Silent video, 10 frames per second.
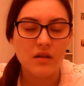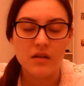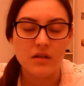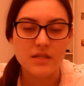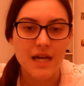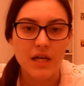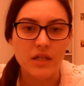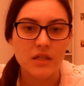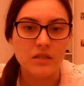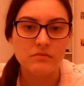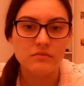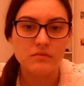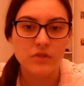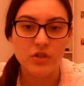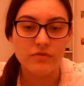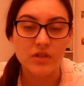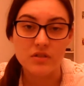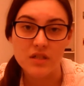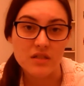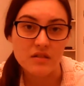in Italian
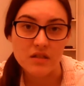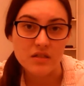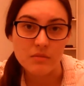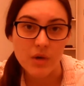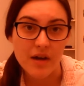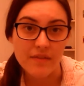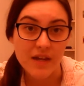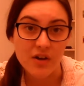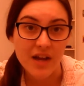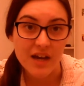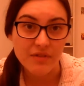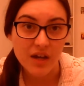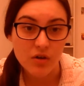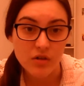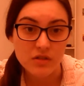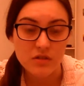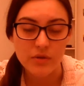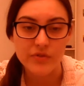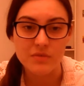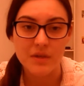universities, at least in mine, they don't have aircon, so
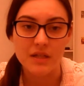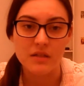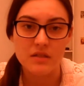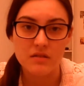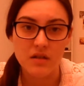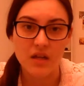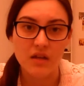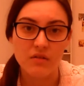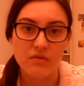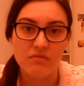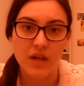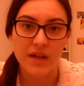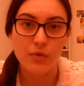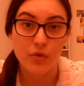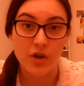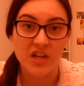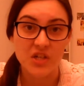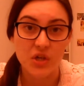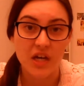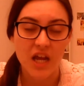we've just been sitting in like 30
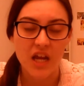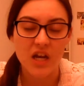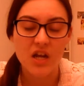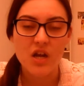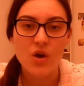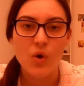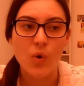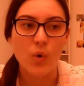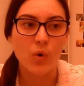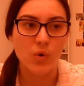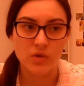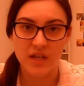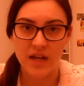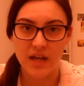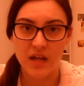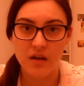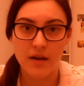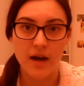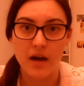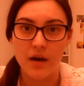degree heat all day,
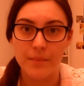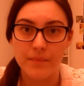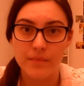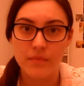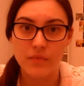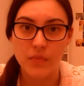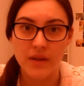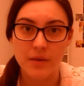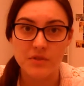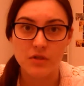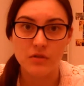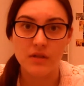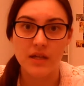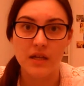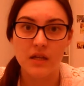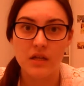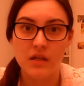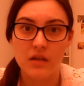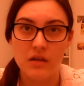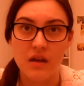with absolutely
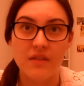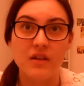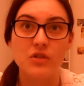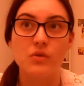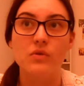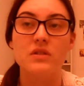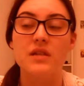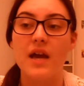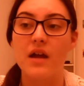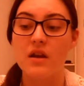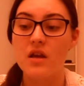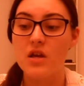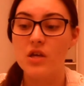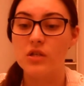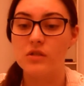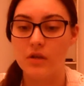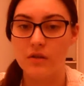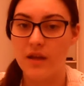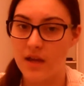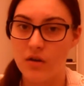nothing to cool us down. So
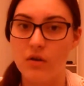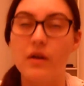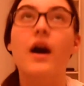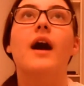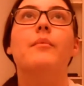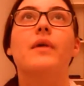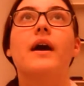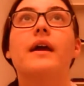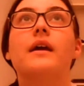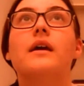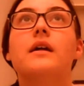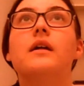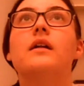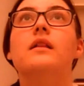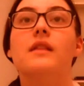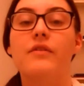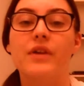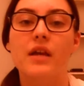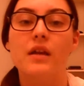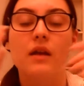aircon, I'm like
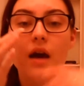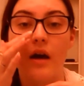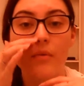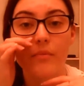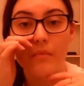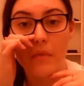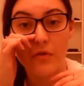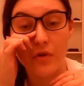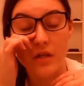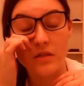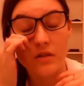loving it. My friends,